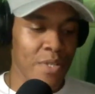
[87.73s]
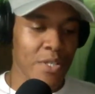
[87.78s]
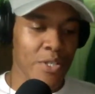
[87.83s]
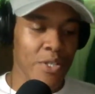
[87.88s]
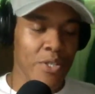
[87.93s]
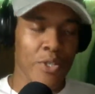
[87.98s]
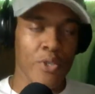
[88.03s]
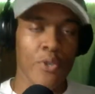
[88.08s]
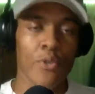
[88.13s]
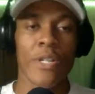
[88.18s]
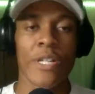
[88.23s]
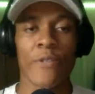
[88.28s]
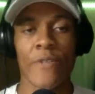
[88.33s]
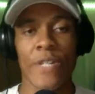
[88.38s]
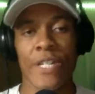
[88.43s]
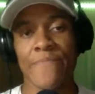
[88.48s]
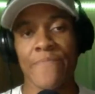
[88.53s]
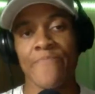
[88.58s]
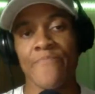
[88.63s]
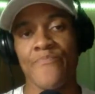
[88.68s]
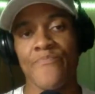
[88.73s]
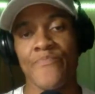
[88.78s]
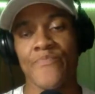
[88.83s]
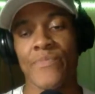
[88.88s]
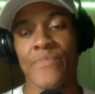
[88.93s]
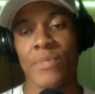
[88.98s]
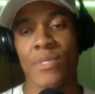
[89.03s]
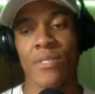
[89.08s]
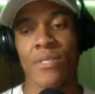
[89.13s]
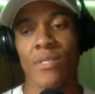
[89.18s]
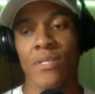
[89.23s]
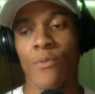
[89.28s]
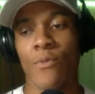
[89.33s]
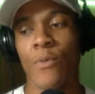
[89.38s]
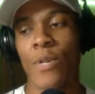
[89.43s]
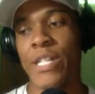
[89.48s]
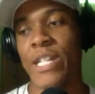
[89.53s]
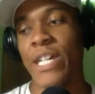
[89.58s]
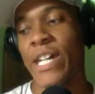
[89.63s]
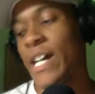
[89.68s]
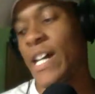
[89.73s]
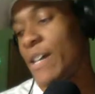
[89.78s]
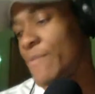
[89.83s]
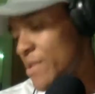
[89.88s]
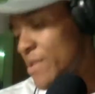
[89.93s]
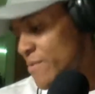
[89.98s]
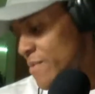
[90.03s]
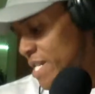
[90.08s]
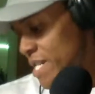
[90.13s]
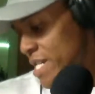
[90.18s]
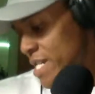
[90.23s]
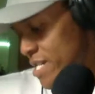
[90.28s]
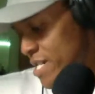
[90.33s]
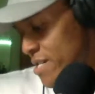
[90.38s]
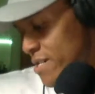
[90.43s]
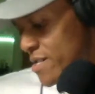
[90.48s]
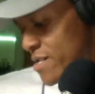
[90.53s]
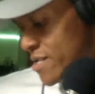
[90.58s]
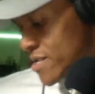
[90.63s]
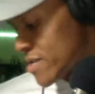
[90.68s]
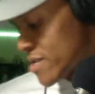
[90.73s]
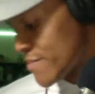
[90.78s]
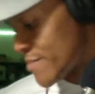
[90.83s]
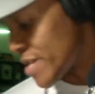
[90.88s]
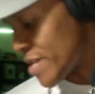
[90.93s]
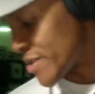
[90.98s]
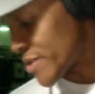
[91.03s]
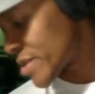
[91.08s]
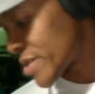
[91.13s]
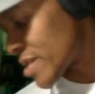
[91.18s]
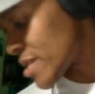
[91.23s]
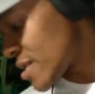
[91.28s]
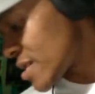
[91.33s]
Story Grid, the one that I've been reading the most.